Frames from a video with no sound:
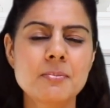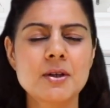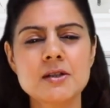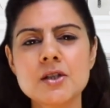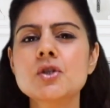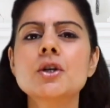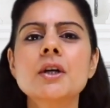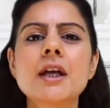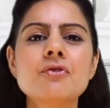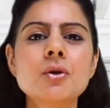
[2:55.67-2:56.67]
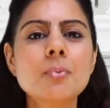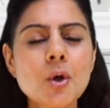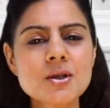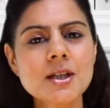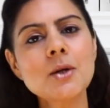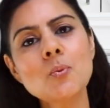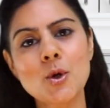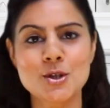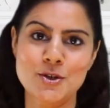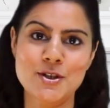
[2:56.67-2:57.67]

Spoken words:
because it's going to give you bloating and water